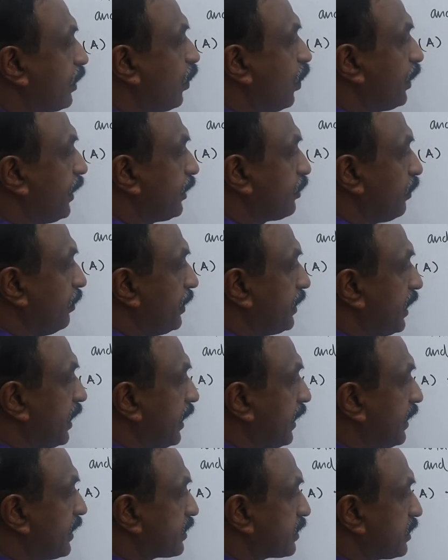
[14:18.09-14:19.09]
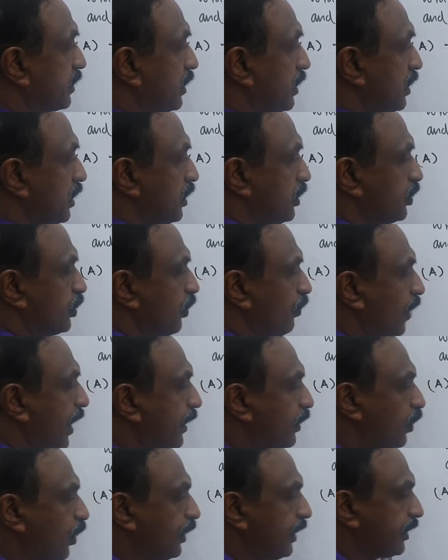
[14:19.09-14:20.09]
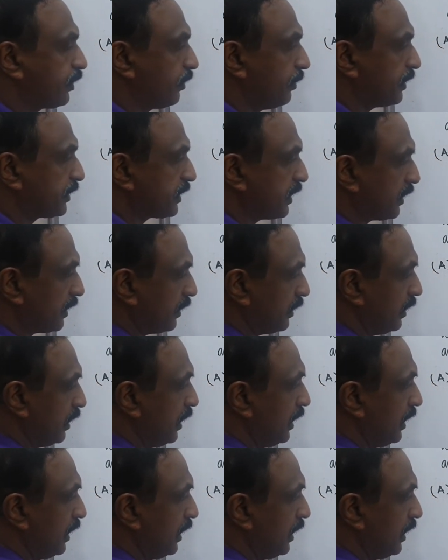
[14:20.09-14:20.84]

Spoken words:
coordinate will be the radius. So y coordinate will be Z.